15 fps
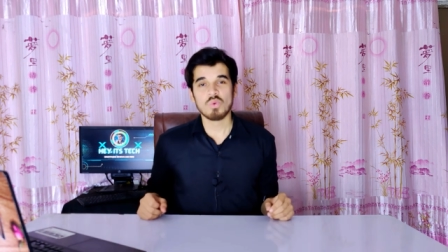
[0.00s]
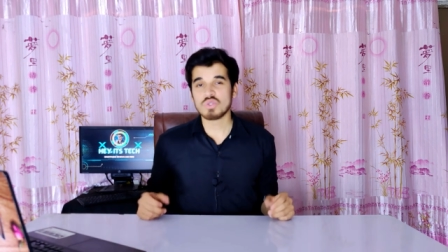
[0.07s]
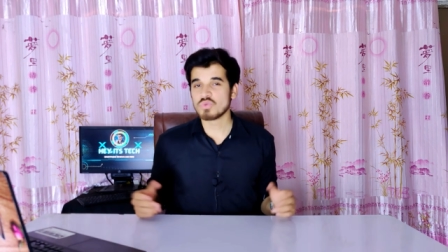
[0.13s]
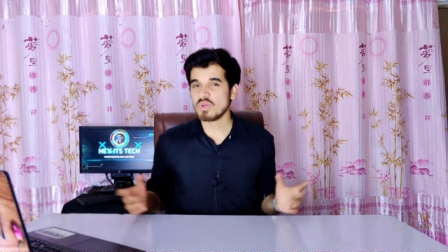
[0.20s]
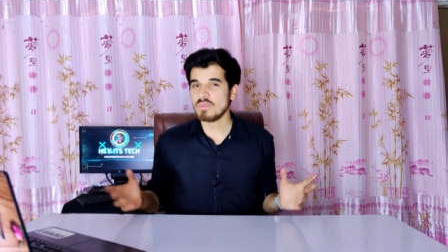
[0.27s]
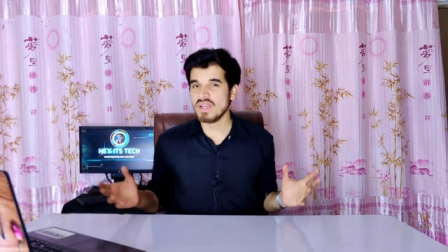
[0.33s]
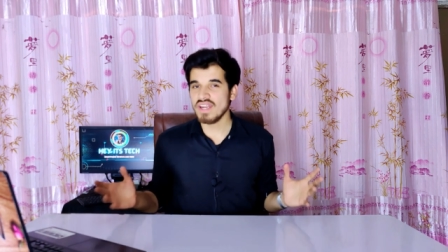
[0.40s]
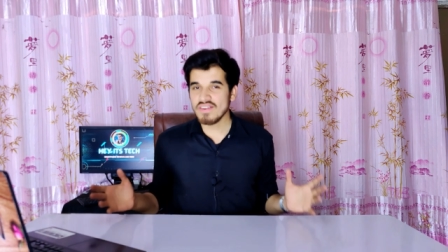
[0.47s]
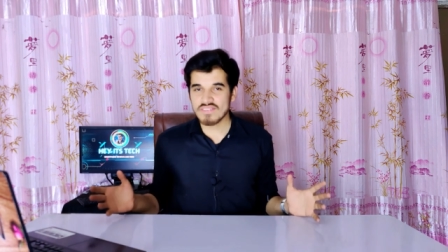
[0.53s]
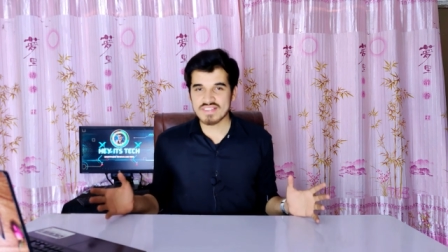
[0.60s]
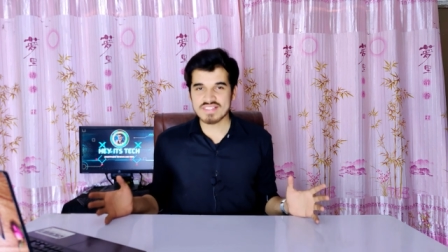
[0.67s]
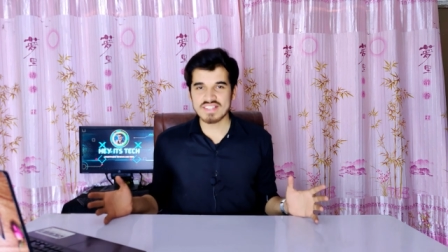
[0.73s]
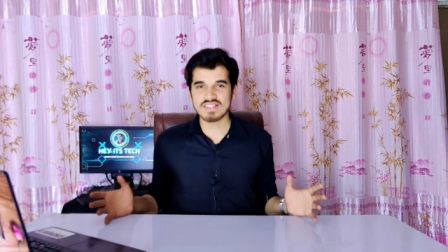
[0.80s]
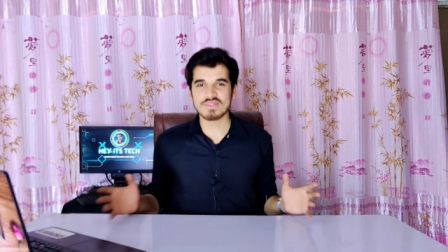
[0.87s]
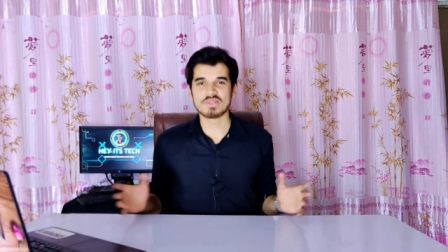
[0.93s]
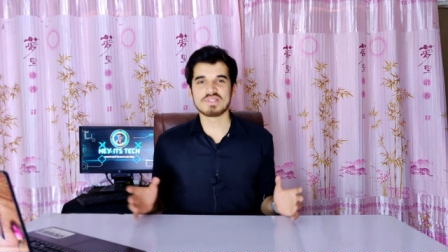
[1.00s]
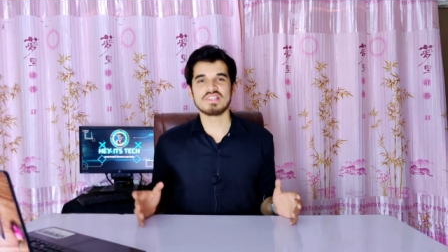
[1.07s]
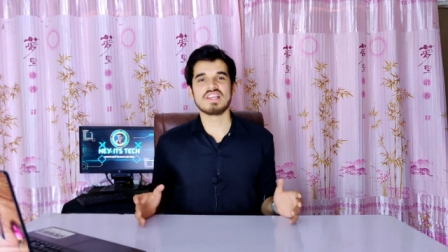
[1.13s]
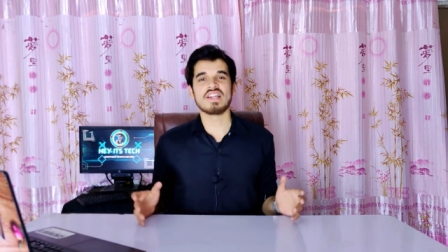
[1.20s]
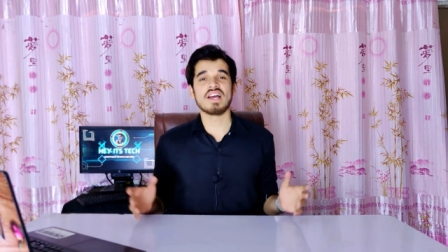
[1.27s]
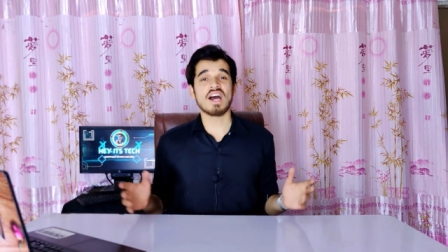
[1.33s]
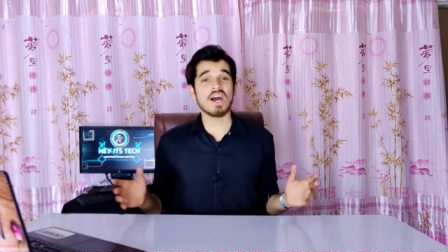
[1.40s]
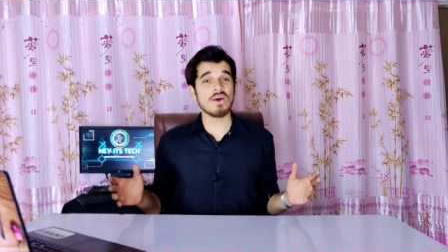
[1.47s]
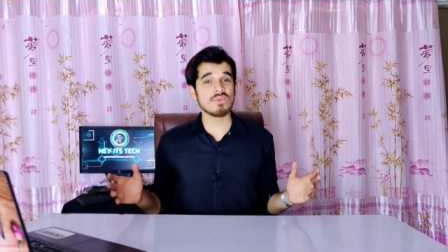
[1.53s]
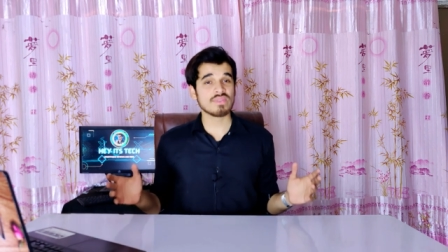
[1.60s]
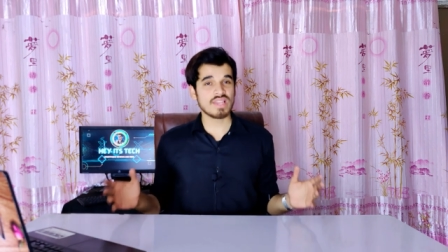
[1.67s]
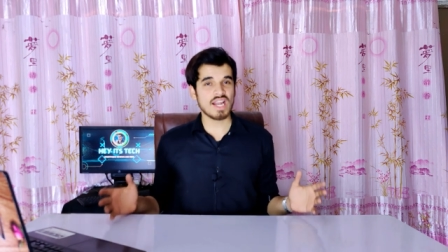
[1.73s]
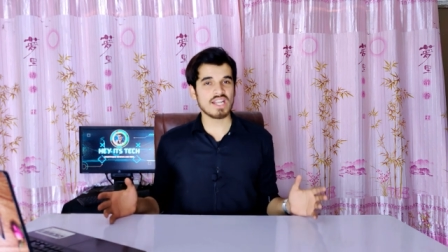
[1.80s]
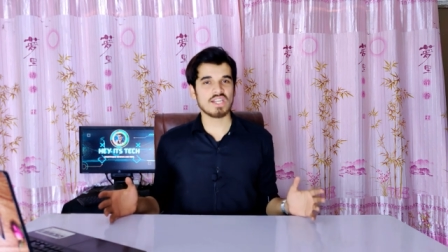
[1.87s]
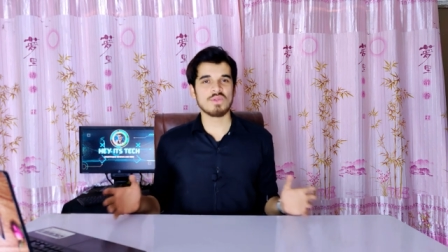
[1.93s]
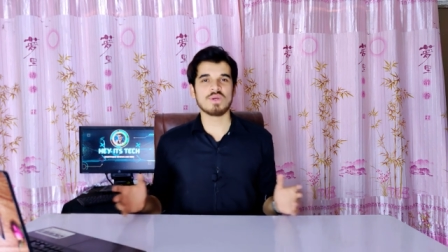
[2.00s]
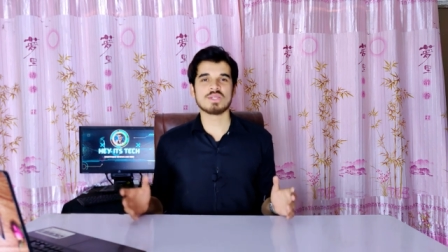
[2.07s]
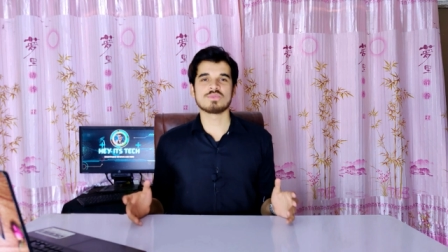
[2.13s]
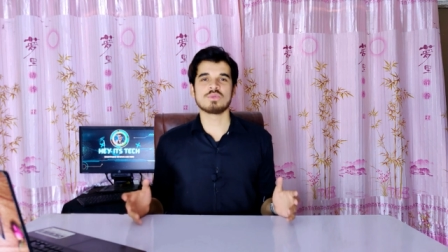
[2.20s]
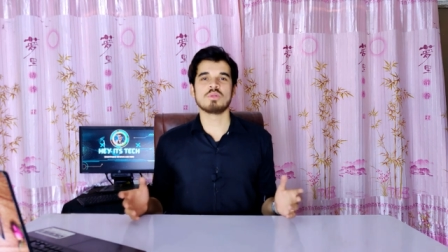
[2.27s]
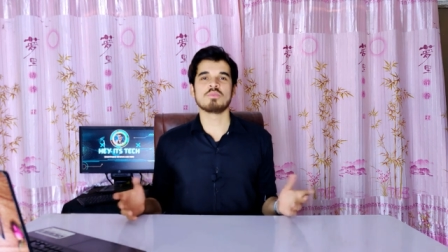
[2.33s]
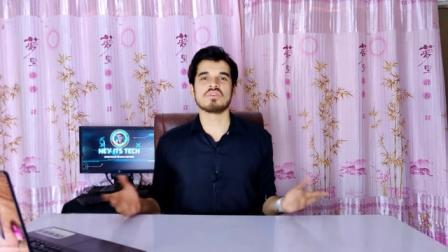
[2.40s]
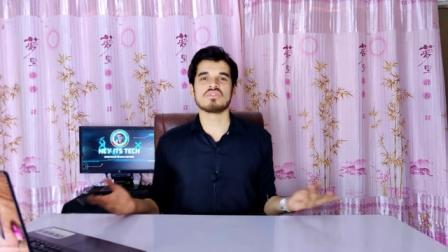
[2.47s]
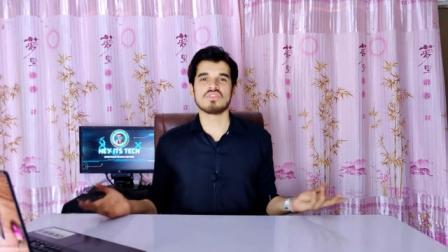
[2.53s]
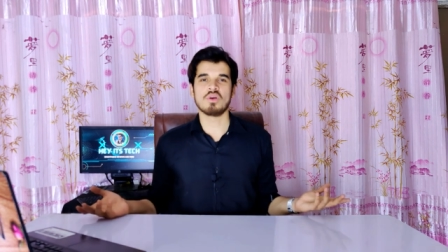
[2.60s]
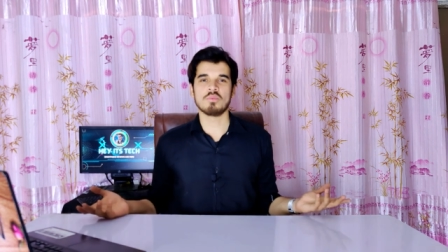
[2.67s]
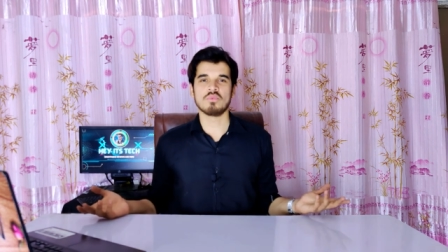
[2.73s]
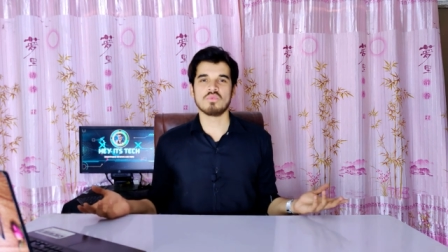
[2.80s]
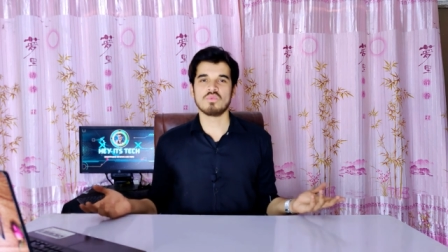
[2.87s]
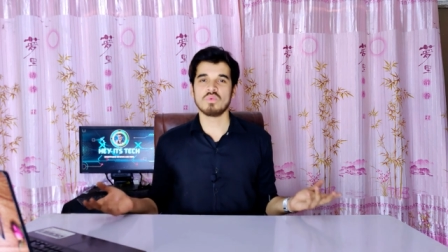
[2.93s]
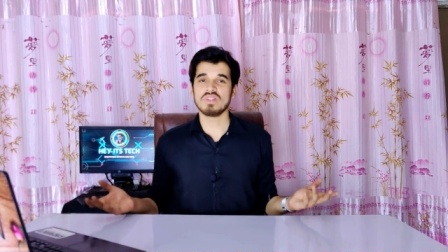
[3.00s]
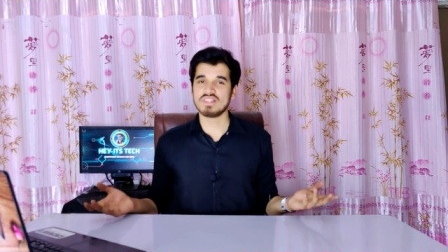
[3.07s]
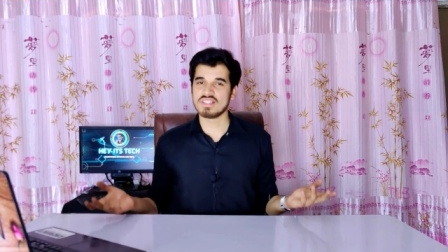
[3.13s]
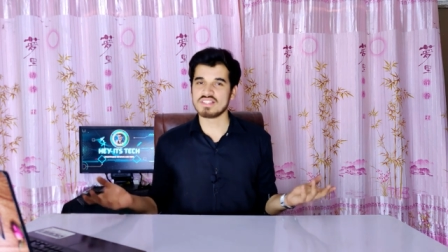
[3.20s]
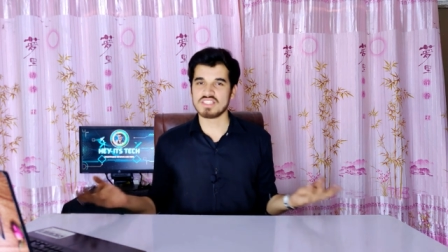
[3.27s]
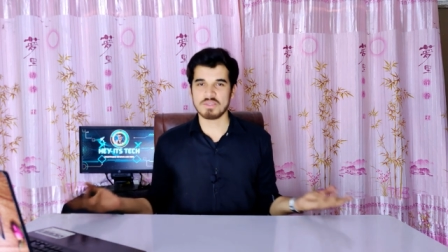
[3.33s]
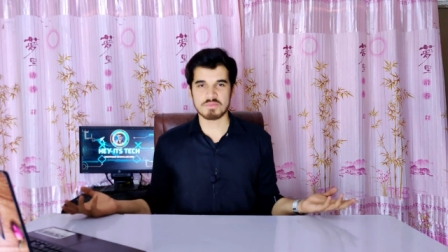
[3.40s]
which will be interesting to see that how that device will perform with this